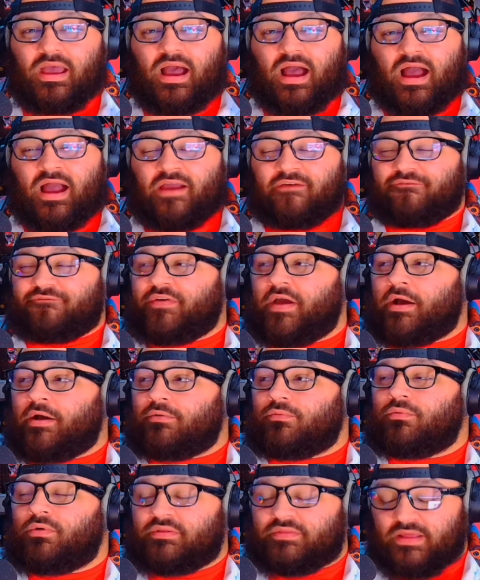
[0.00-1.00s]
I found
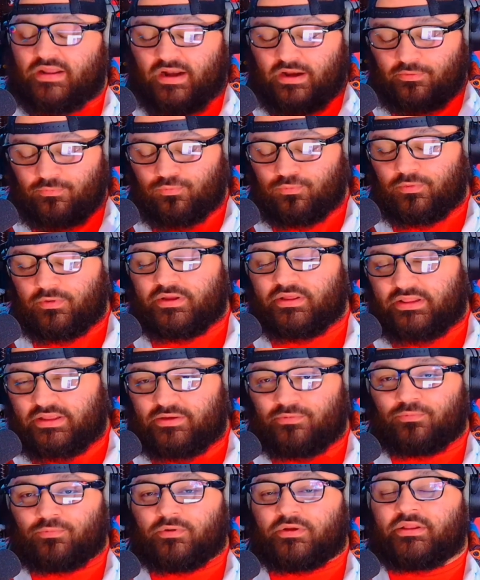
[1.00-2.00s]
one that I really,
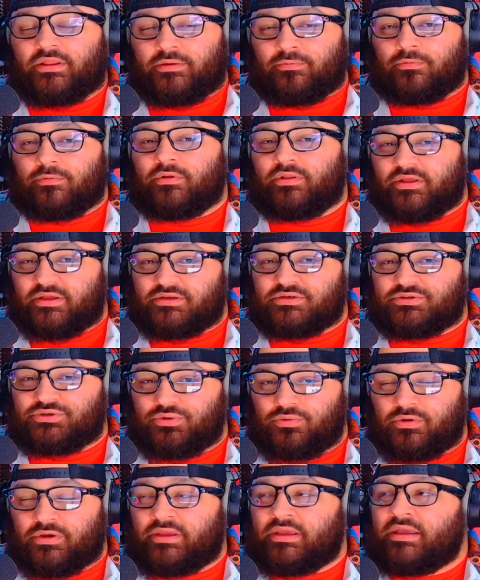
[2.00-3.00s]
really, really
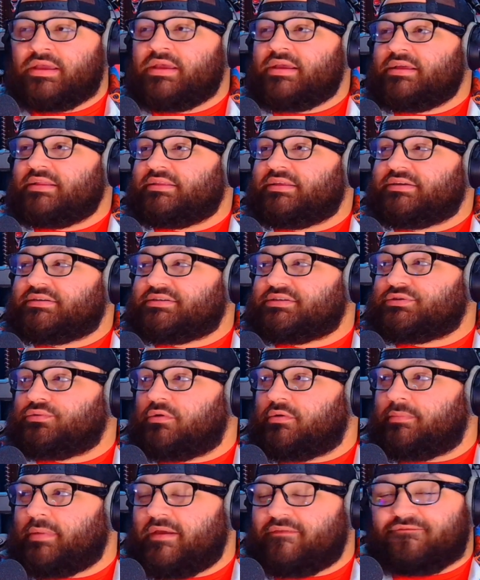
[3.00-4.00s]
enjoy. This is
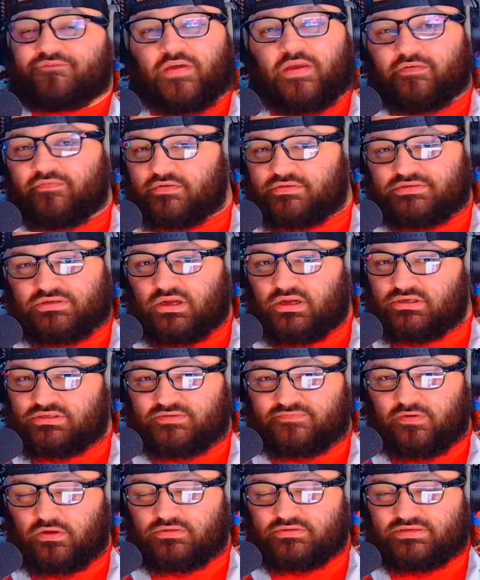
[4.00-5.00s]
one of my favorite songs
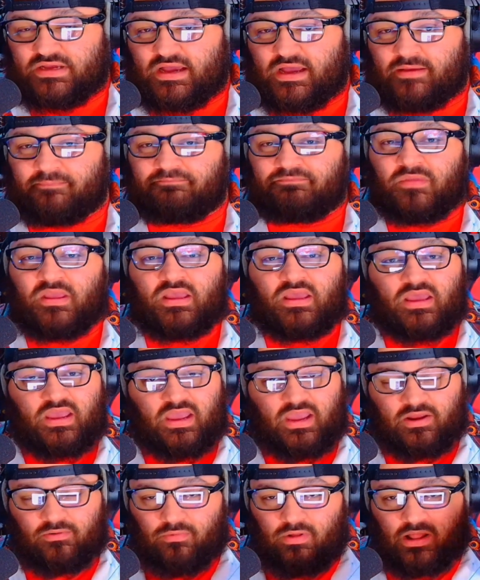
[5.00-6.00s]
of all time.
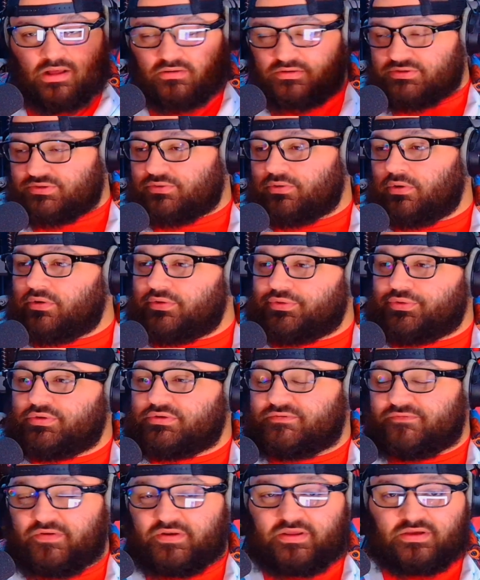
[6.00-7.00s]
And while I was scrolling through
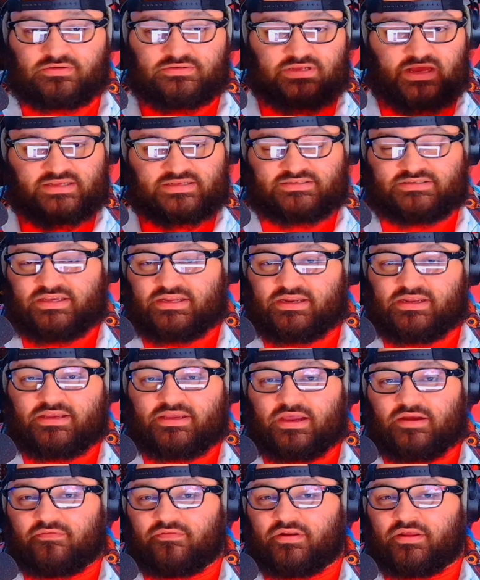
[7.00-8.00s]
his videos, I seen he
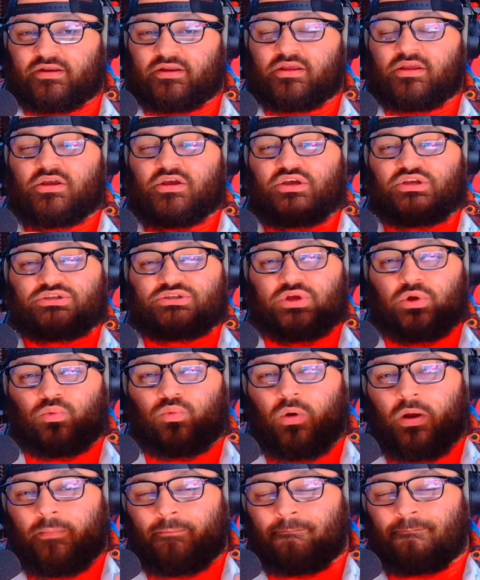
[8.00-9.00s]
covered it. So
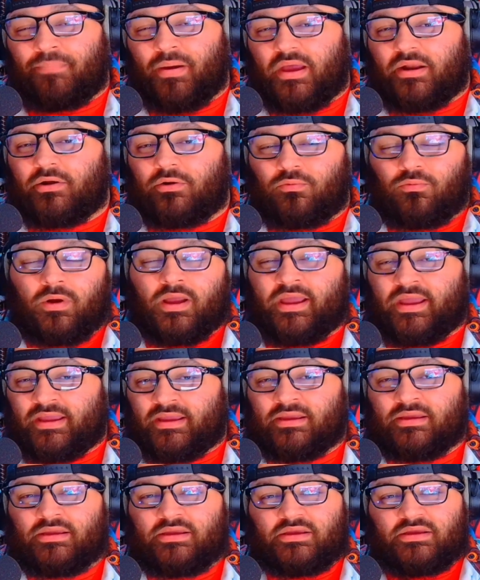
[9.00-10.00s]
what better
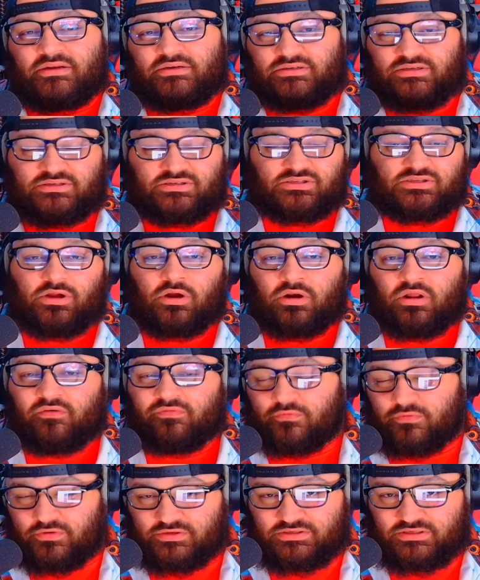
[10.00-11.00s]
way to start off
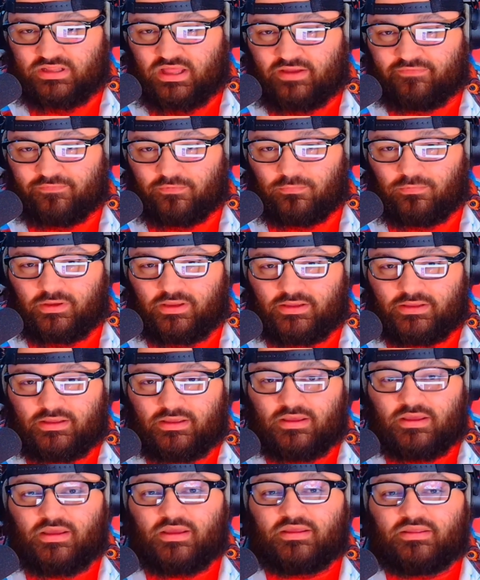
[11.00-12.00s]
CHIS KLAFFORD week
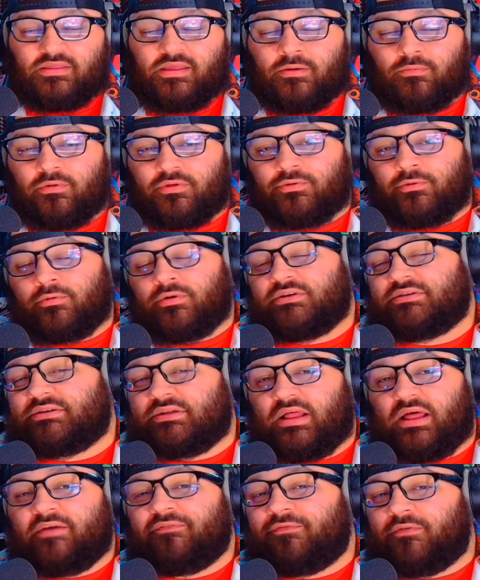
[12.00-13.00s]
than with CHIS
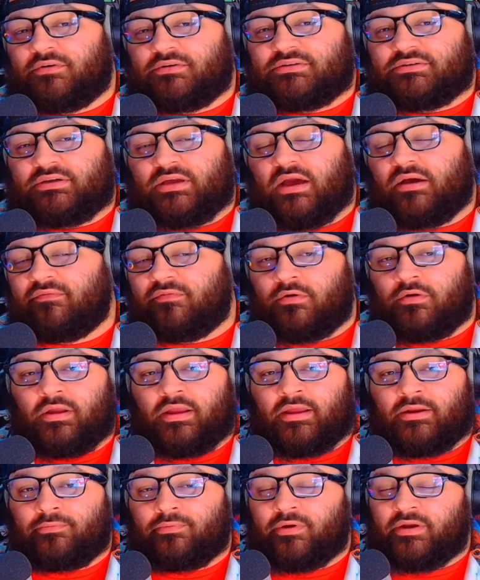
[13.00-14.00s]
KLAFFORD's cover
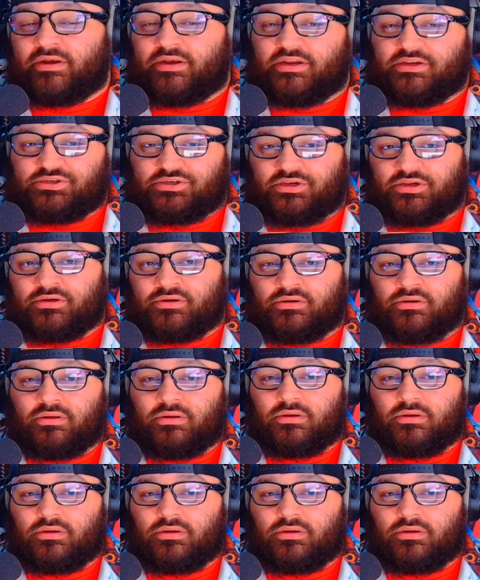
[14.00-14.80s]
and rendition